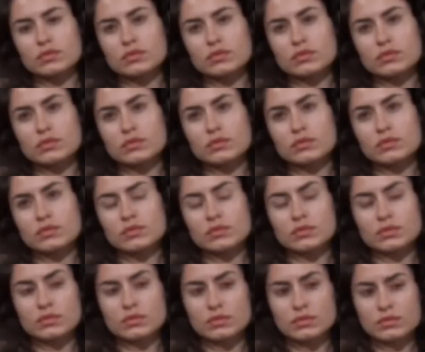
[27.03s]

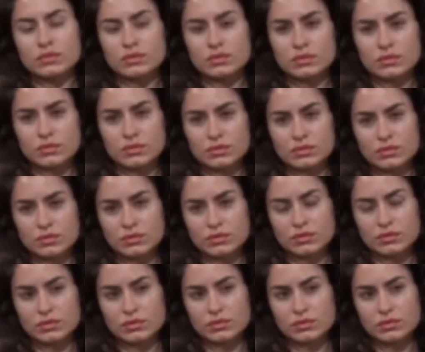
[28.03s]

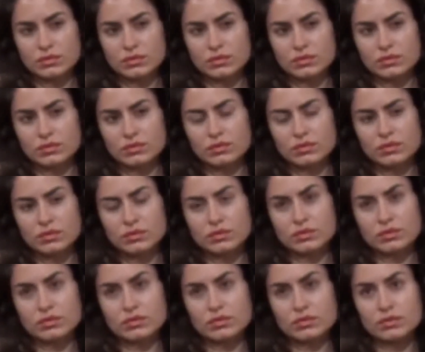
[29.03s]

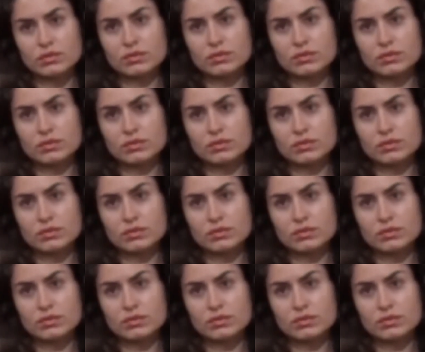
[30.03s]
[no speech]